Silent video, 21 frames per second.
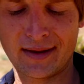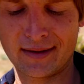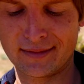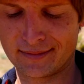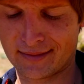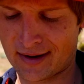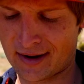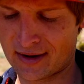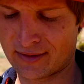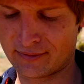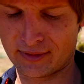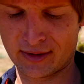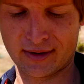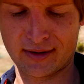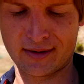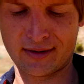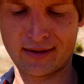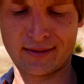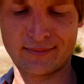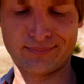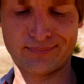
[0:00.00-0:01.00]
kind of like
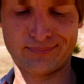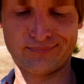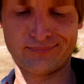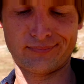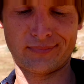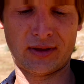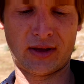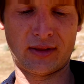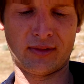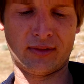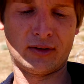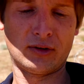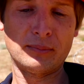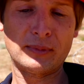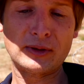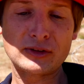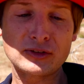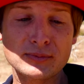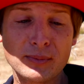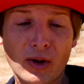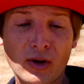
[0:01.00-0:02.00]
a little
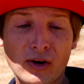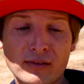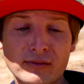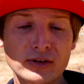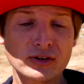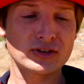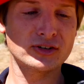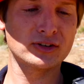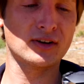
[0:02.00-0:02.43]
bit smaller version